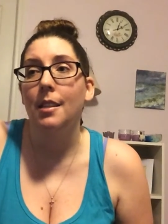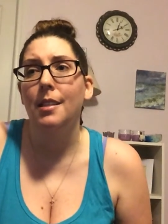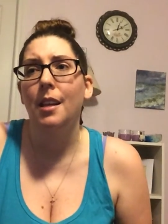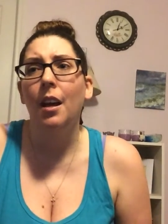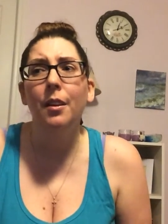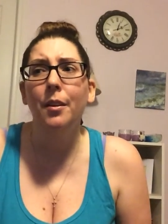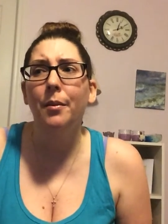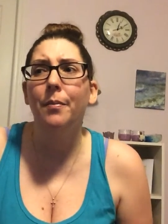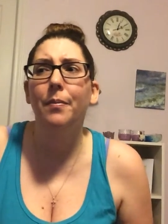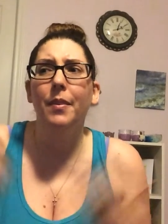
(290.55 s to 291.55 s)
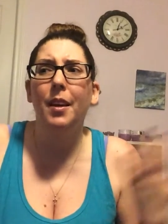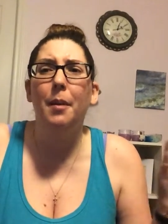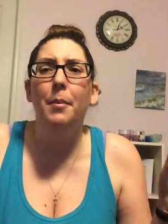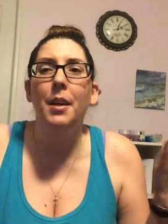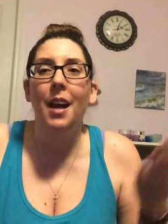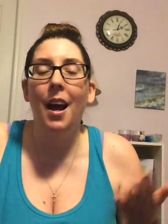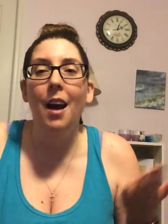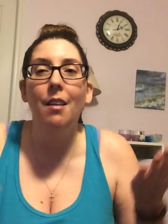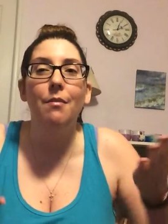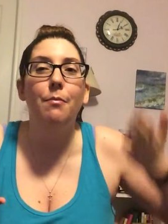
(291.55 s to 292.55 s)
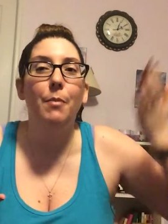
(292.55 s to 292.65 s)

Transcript: That's the other, I mean, I have,